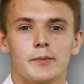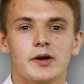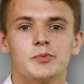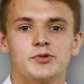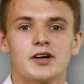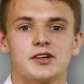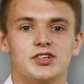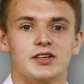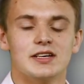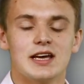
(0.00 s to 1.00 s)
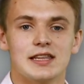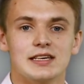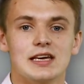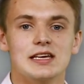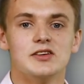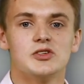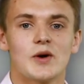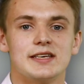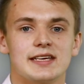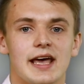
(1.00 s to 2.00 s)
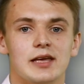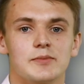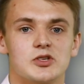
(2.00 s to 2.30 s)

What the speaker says: Milk production in the EU 28